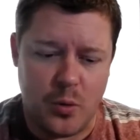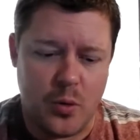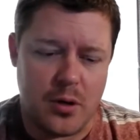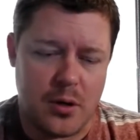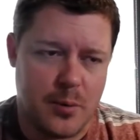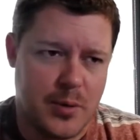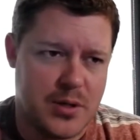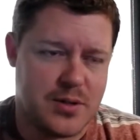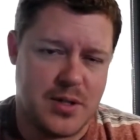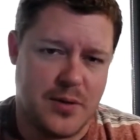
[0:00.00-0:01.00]
or a bunch
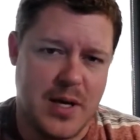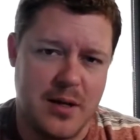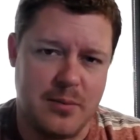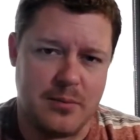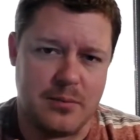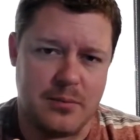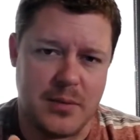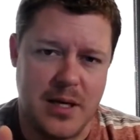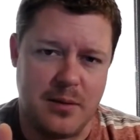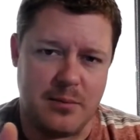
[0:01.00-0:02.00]
of the stuff came
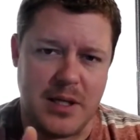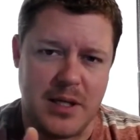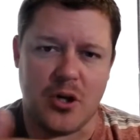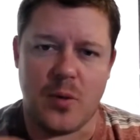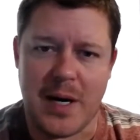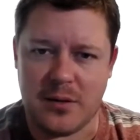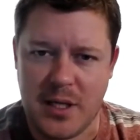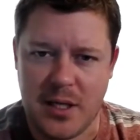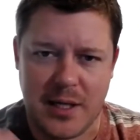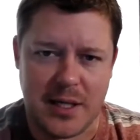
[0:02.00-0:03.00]

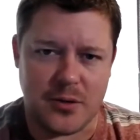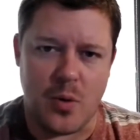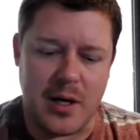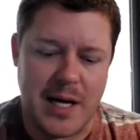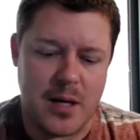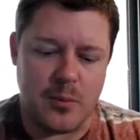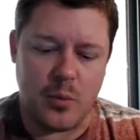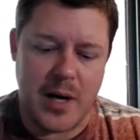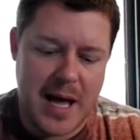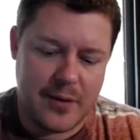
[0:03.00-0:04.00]
incorrectly. I got the wrong item or
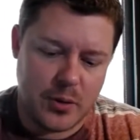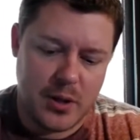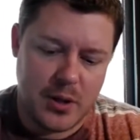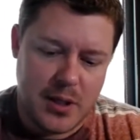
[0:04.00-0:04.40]
what have you.